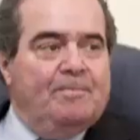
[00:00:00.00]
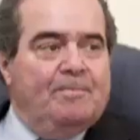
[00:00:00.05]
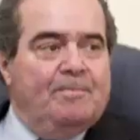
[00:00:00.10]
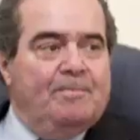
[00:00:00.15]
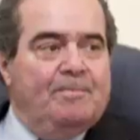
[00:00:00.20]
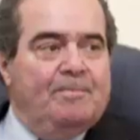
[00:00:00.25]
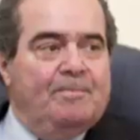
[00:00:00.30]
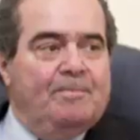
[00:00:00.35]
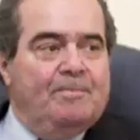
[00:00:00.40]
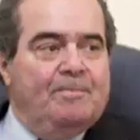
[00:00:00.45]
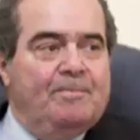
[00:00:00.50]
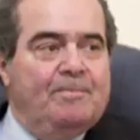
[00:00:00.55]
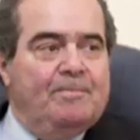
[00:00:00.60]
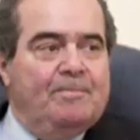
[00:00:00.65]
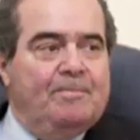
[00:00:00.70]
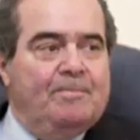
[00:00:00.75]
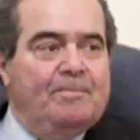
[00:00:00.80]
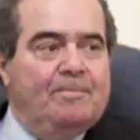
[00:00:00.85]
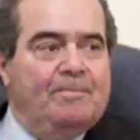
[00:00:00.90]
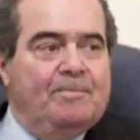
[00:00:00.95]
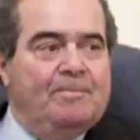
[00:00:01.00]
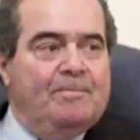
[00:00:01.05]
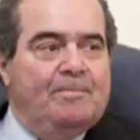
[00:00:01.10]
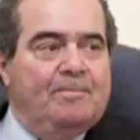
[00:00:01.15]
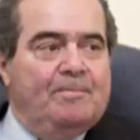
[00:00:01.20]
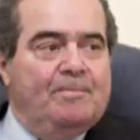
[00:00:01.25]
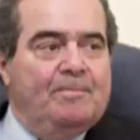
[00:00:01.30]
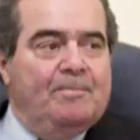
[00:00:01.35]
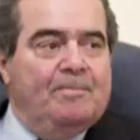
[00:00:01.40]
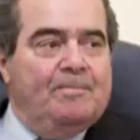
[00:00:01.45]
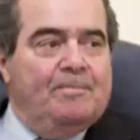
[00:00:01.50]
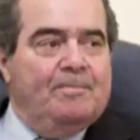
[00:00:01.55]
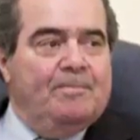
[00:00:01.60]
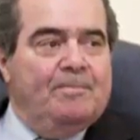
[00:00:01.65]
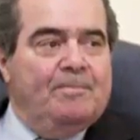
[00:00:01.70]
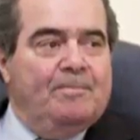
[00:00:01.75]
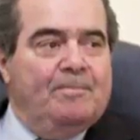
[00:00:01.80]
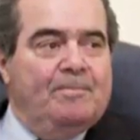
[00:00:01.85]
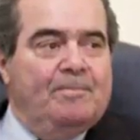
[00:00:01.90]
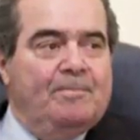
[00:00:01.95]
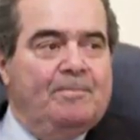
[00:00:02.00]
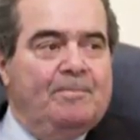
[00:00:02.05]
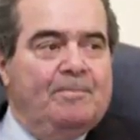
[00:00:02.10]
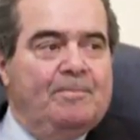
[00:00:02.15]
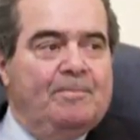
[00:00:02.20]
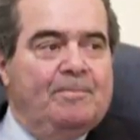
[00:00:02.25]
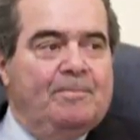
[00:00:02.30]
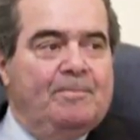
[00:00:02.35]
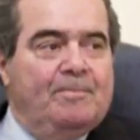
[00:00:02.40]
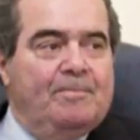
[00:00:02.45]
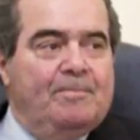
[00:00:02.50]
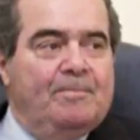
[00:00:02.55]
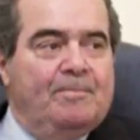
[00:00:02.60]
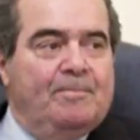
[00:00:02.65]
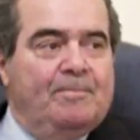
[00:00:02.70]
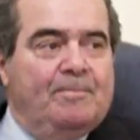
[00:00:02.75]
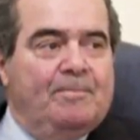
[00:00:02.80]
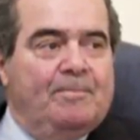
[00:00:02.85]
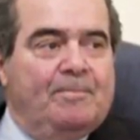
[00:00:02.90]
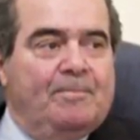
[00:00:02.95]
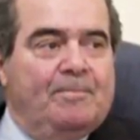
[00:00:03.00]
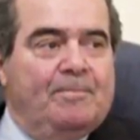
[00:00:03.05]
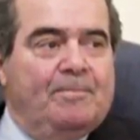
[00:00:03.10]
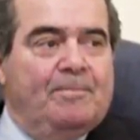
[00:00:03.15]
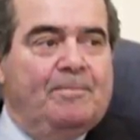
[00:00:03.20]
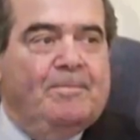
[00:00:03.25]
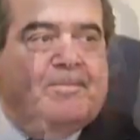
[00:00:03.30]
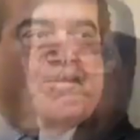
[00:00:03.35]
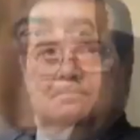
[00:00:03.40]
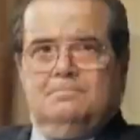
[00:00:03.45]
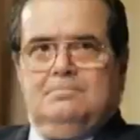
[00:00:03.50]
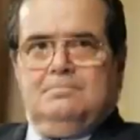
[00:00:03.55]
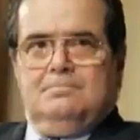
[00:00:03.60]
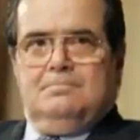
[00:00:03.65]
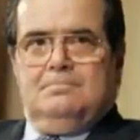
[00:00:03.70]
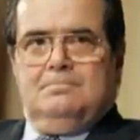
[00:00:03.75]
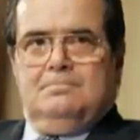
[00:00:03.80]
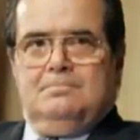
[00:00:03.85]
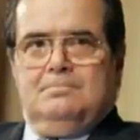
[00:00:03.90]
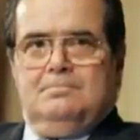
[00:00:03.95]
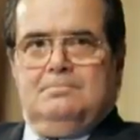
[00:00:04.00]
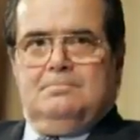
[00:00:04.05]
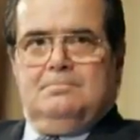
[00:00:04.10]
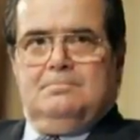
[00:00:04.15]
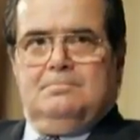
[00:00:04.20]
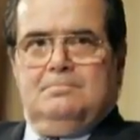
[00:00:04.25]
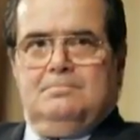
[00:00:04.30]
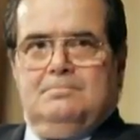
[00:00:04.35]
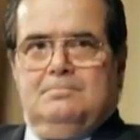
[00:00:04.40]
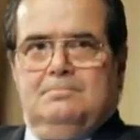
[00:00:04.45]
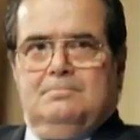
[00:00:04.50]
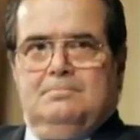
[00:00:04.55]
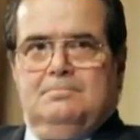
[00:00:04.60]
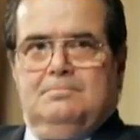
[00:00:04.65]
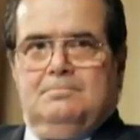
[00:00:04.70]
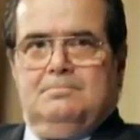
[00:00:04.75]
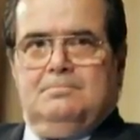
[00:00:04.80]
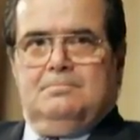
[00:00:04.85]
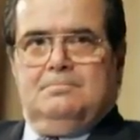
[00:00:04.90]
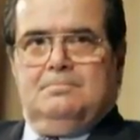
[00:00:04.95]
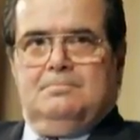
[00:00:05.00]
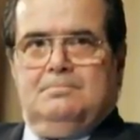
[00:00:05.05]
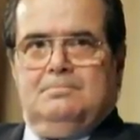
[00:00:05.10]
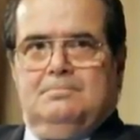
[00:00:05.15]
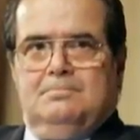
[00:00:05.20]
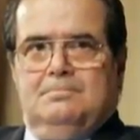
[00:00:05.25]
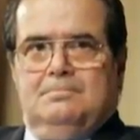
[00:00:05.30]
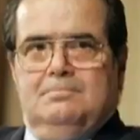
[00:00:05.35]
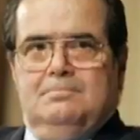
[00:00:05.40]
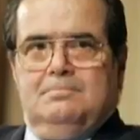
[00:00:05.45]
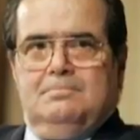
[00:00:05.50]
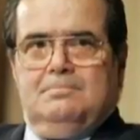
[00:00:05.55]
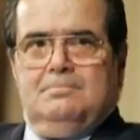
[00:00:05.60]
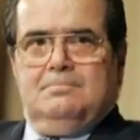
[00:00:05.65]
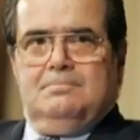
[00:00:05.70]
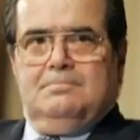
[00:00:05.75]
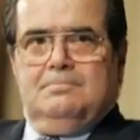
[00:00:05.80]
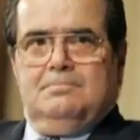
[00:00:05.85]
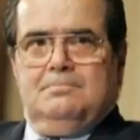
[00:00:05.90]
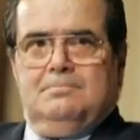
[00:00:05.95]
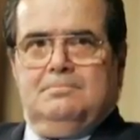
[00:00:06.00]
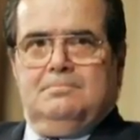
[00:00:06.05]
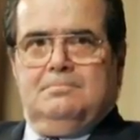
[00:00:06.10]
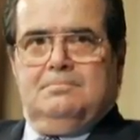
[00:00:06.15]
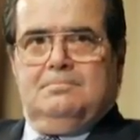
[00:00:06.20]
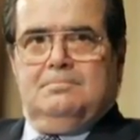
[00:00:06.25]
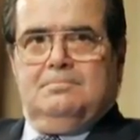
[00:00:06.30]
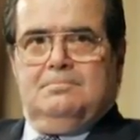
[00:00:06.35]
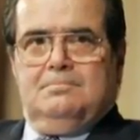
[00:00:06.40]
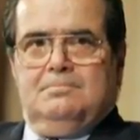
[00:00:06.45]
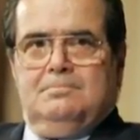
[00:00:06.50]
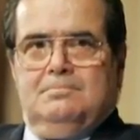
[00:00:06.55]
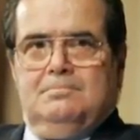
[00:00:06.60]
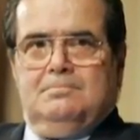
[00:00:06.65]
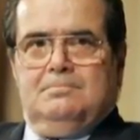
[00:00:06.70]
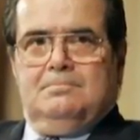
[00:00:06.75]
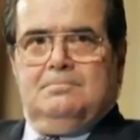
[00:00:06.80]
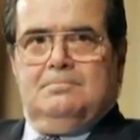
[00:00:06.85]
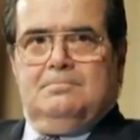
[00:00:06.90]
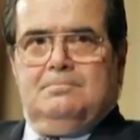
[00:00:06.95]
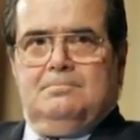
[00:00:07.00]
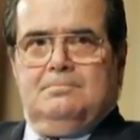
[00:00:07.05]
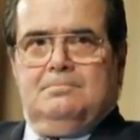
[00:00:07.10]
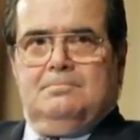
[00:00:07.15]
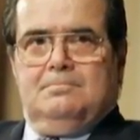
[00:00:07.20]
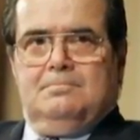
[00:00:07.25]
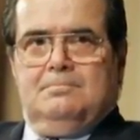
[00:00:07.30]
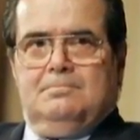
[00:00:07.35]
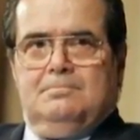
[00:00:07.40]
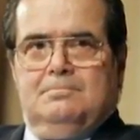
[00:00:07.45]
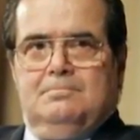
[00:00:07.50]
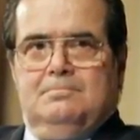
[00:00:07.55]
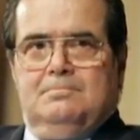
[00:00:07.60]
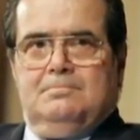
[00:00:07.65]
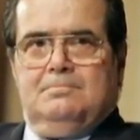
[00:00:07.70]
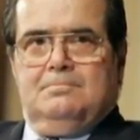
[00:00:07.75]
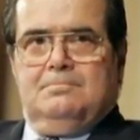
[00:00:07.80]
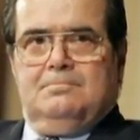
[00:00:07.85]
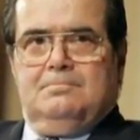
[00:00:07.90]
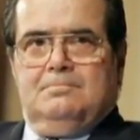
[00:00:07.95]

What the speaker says: No words are spoken by the person on screen.